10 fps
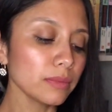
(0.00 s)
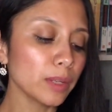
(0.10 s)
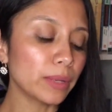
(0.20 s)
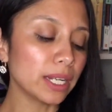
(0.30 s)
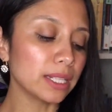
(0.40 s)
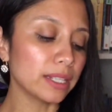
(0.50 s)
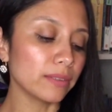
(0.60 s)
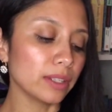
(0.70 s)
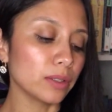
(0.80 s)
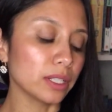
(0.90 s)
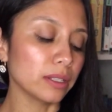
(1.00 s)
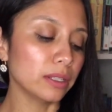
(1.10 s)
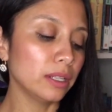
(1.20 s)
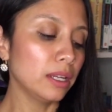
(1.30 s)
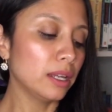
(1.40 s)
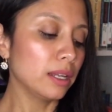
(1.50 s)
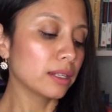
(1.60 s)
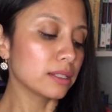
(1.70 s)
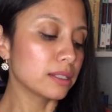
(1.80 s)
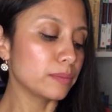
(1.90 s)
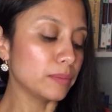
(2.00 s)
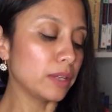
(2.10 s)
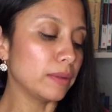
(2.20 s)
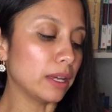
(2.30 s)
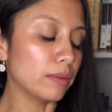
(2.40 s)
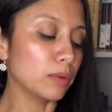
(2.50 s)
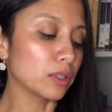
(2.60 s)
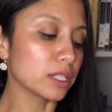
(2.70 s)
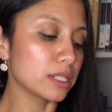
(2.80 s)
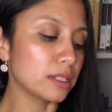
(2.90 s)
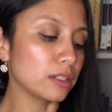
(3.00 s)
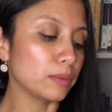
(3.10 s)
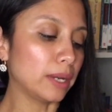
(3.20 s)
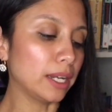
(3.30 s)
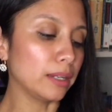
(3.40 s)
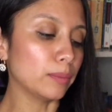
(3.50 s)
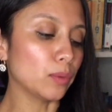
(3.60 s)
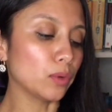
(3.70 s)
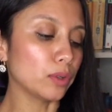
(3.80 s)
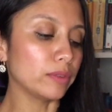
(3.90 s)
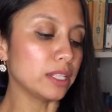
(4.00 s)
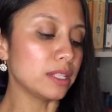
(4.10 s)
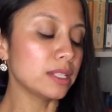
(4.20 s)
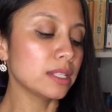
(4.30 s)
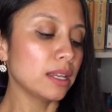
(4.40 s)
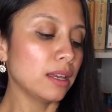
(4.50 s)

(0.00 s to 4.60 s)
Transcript: but I definitely gonna, maybe I will consider buying more of these.